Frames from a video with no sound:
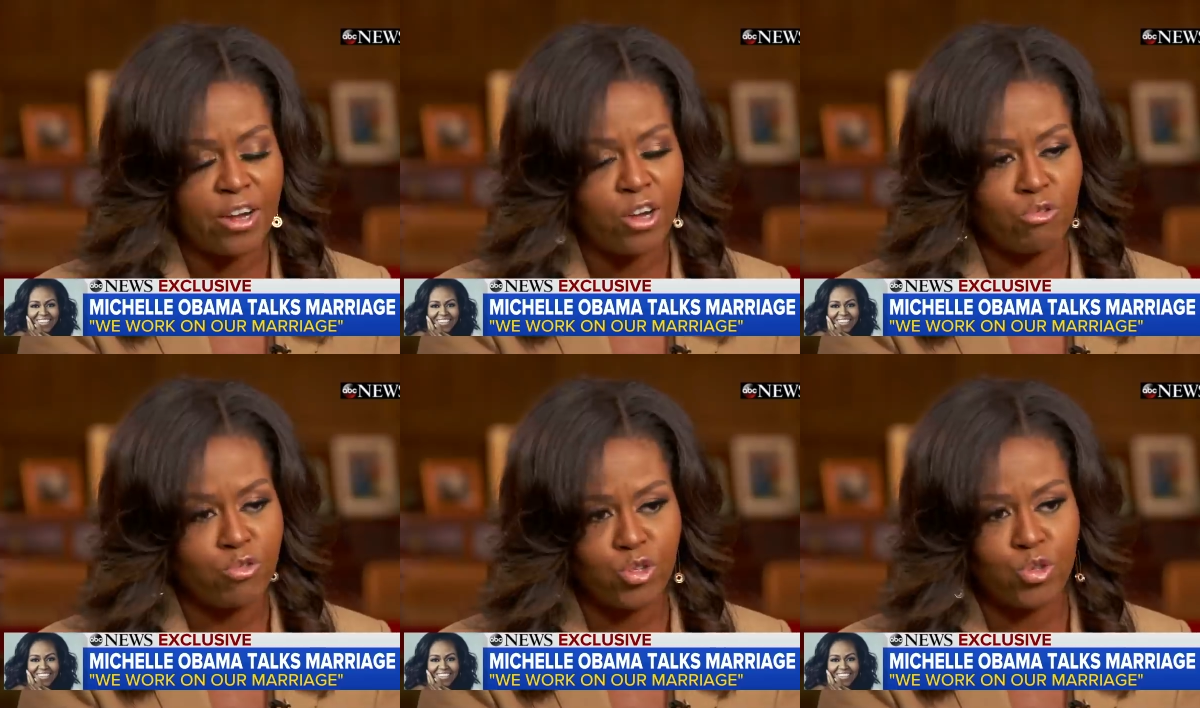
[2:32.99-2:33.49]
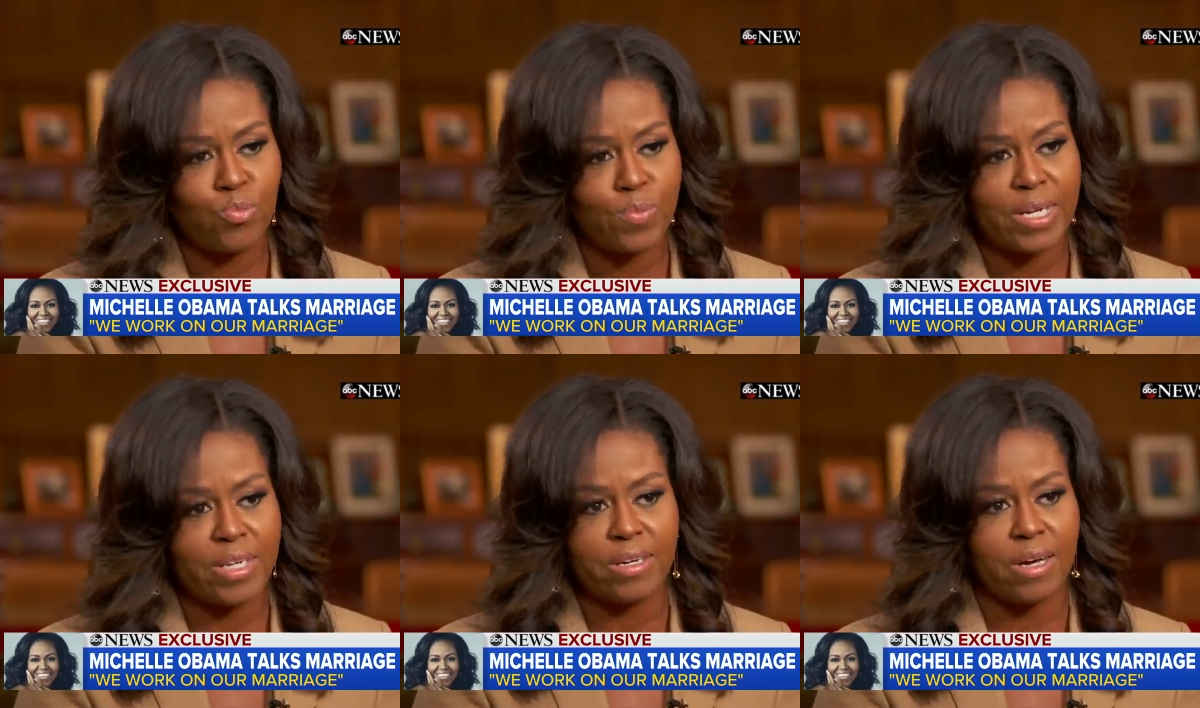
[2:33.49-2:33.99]
Speaker 1: I know too
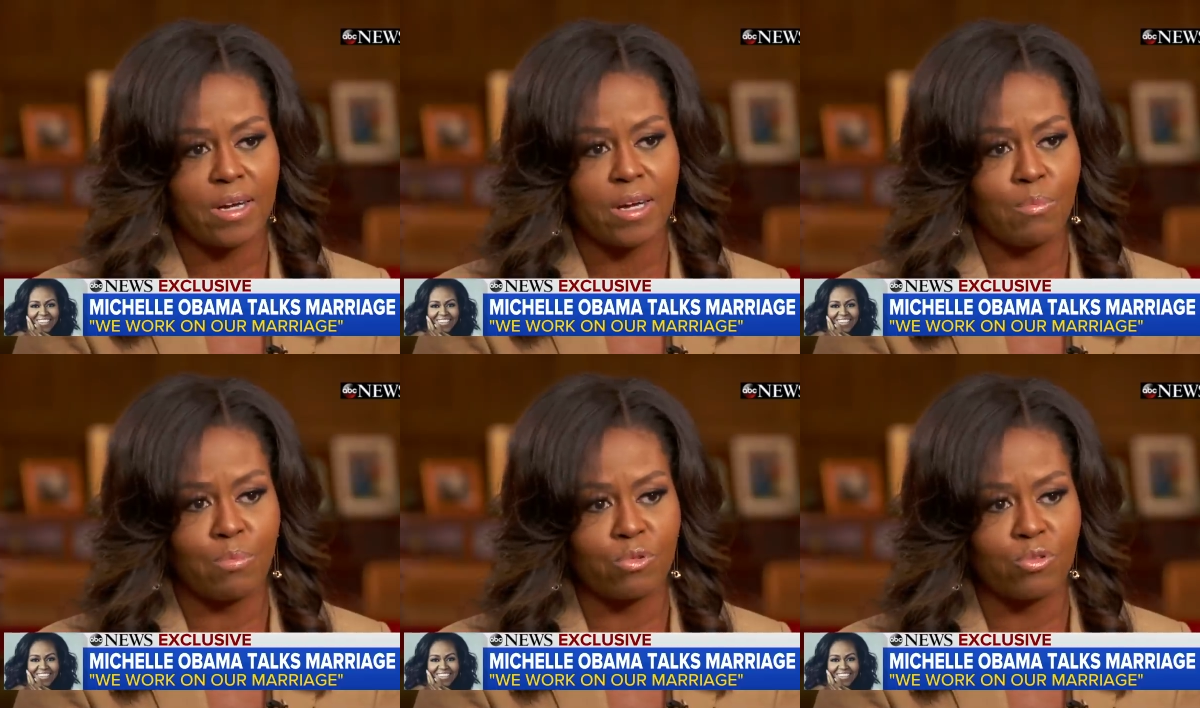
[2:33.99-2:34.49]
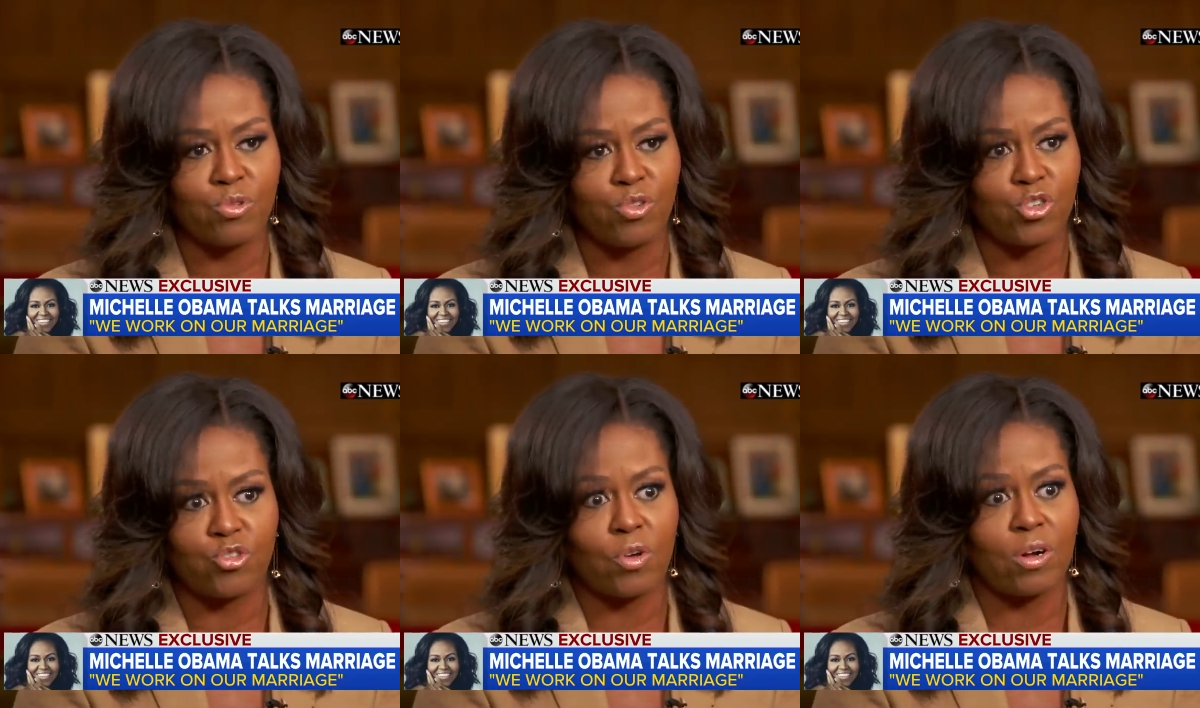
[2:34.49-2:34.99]
many young couples who
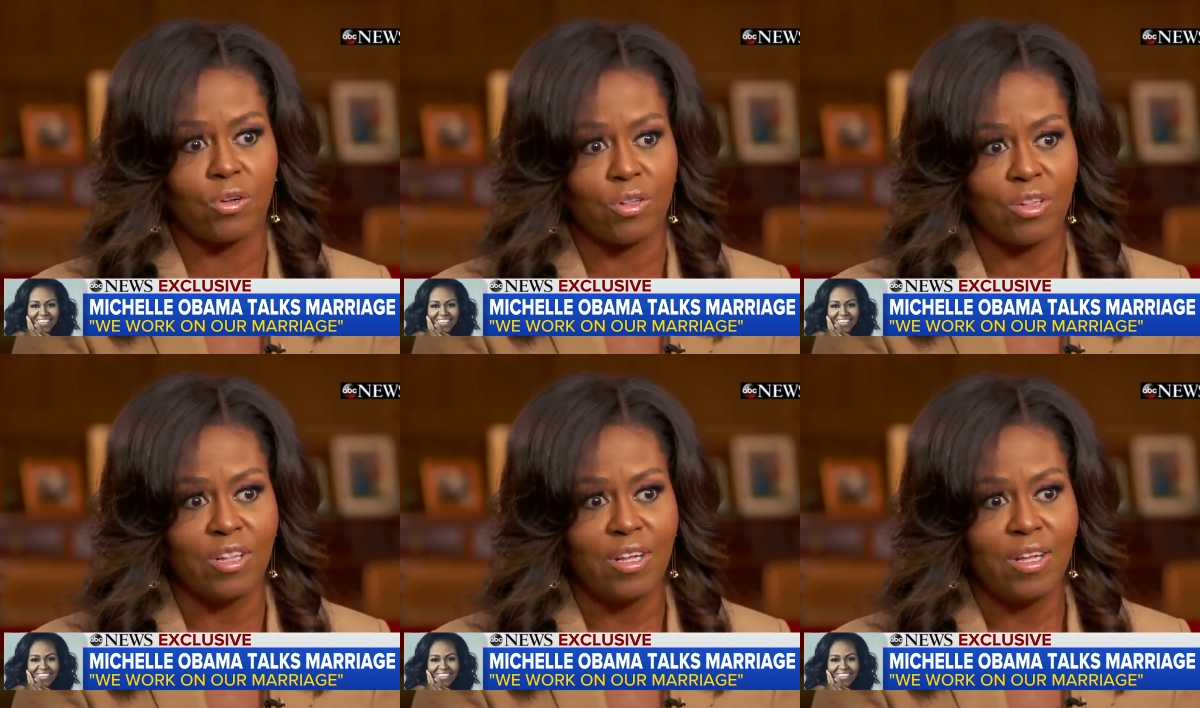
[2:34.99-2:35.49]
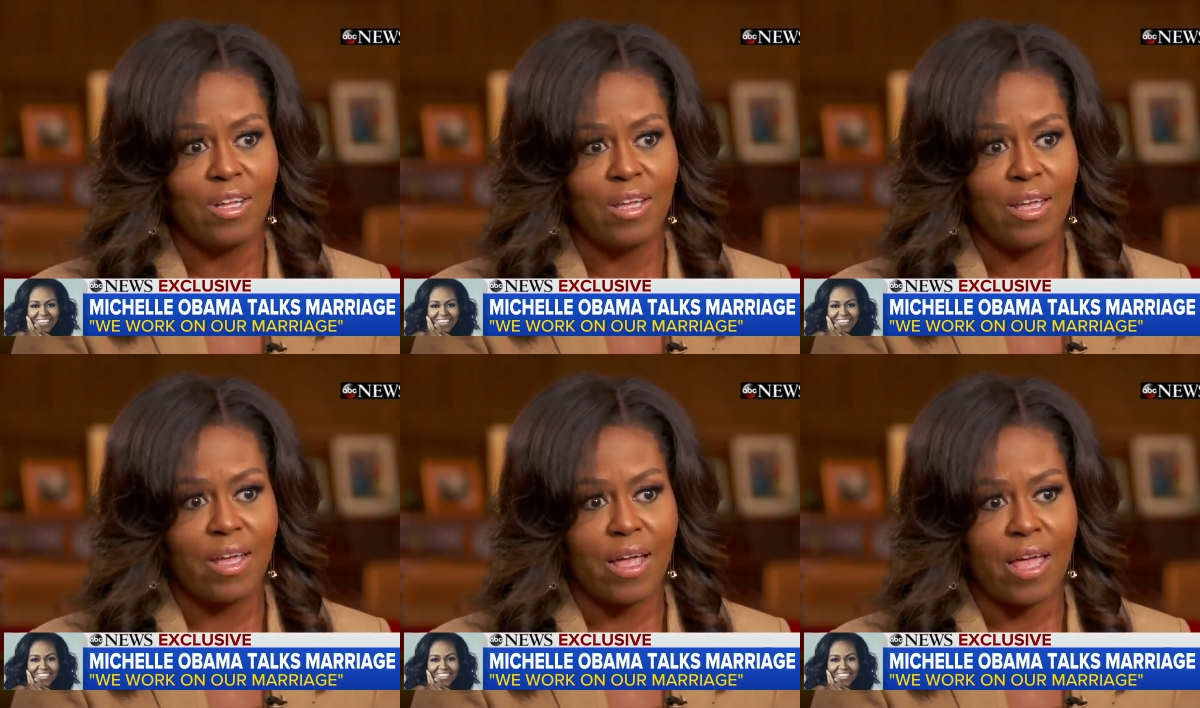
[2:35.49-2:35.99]
struggle
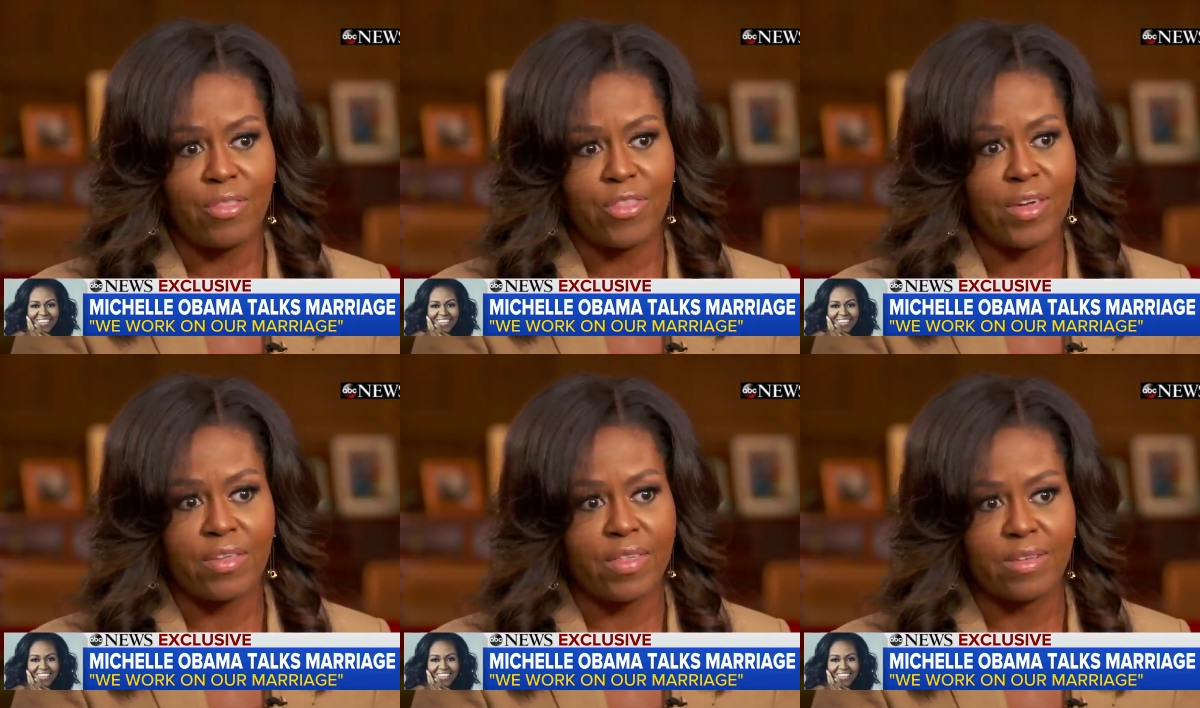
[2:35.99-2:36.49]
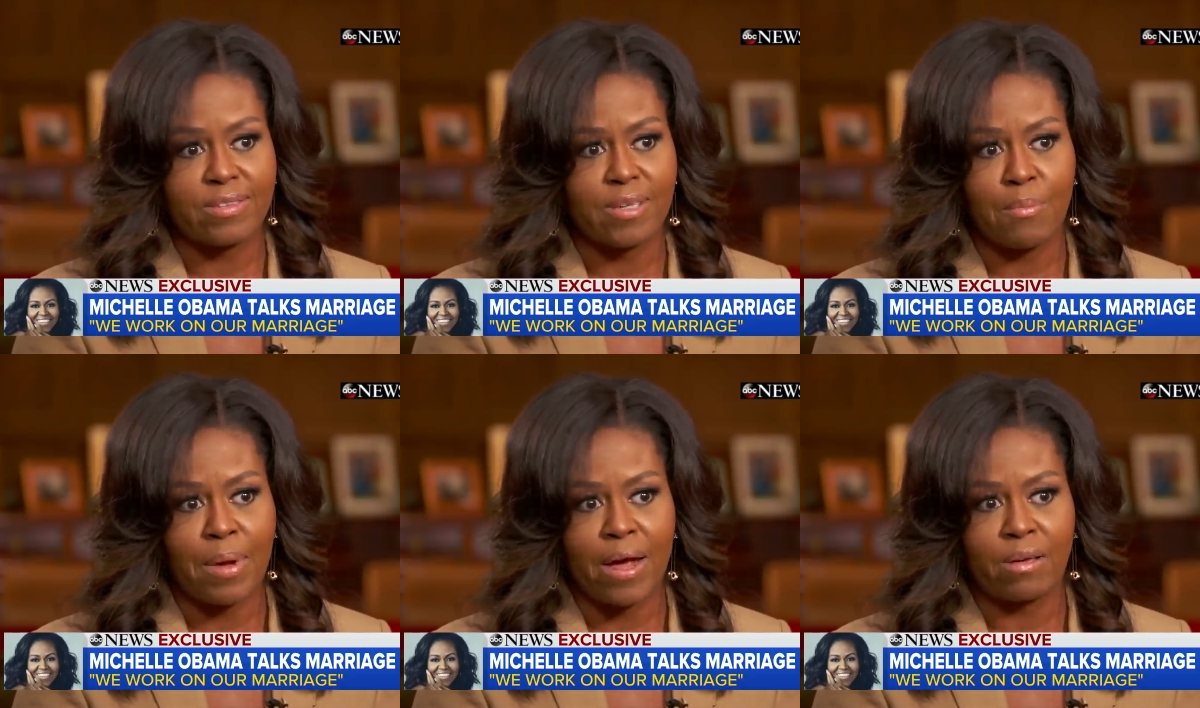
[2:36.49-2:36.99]
and think that
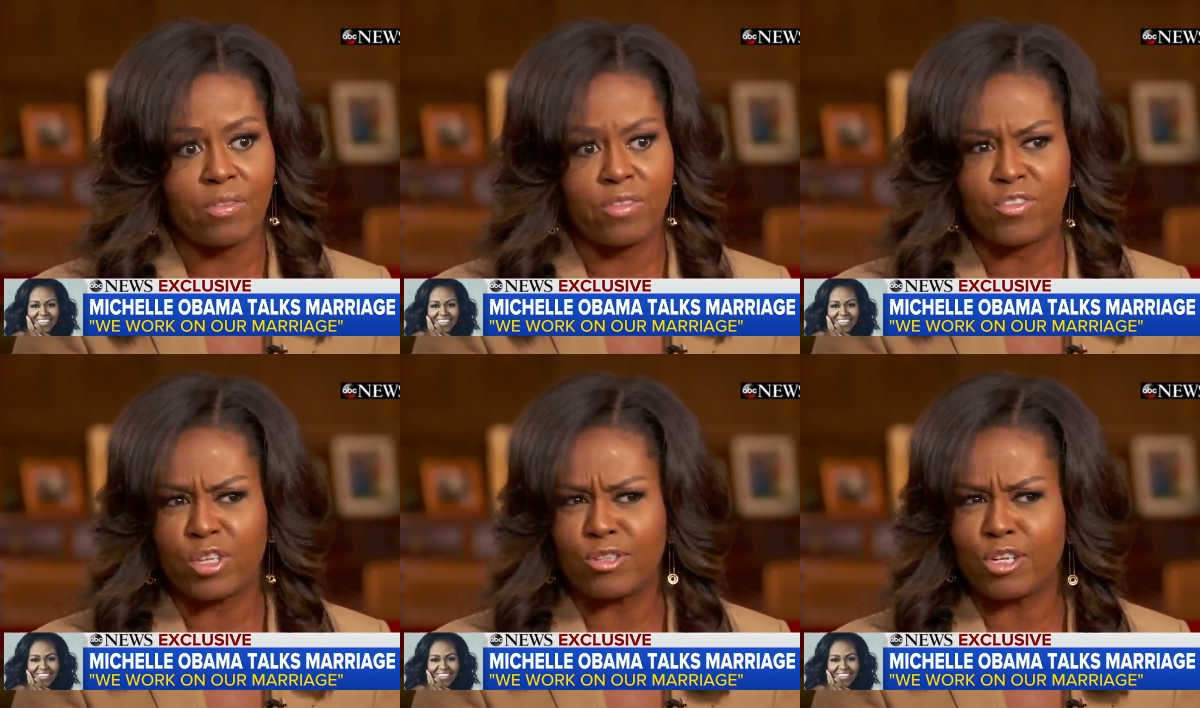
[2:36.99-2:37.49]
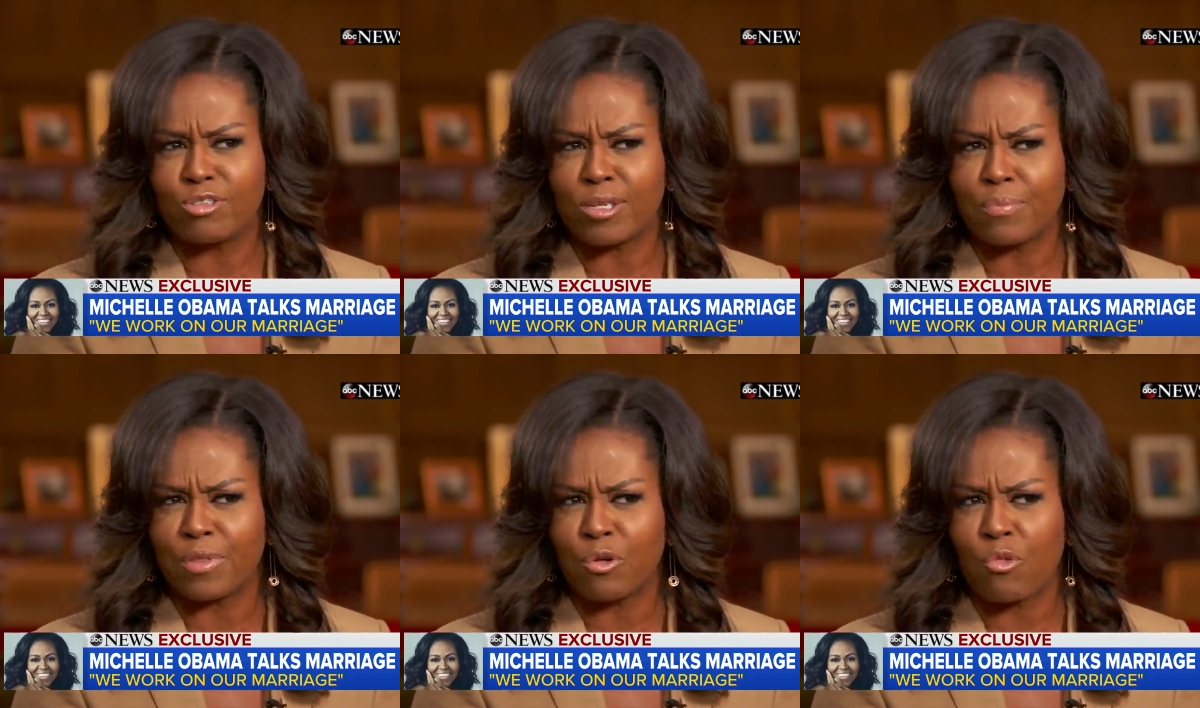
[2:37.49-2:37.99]
somehow there's
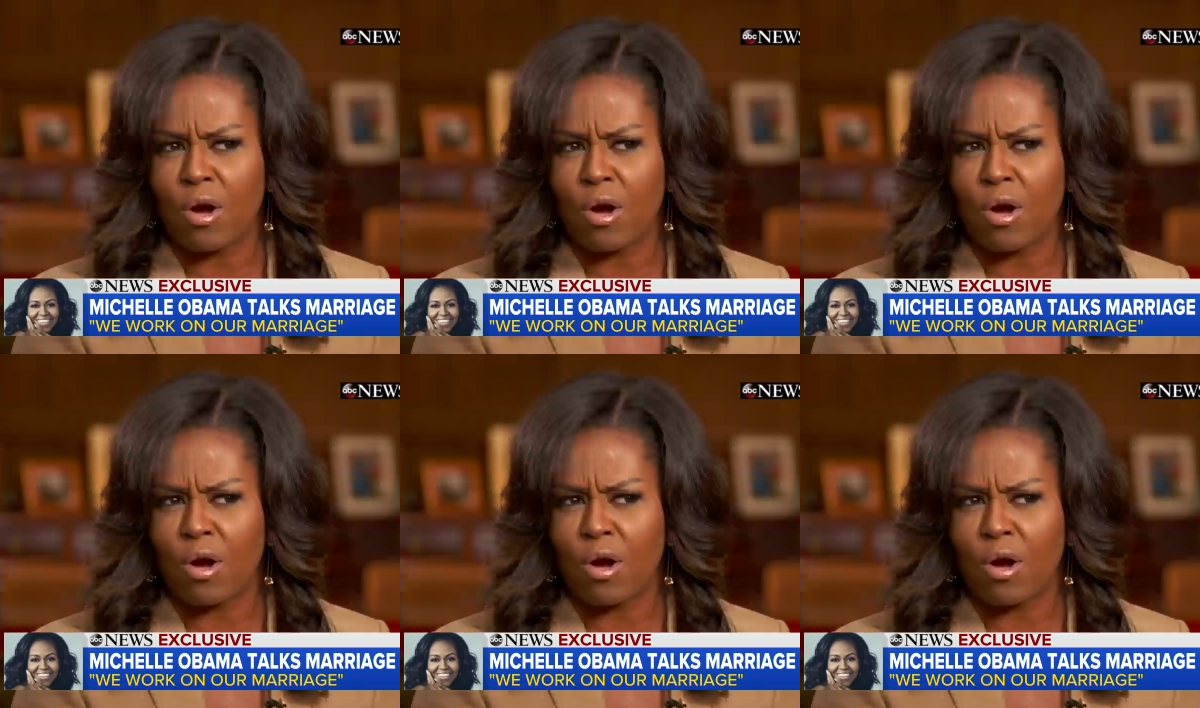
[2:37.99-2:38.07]
something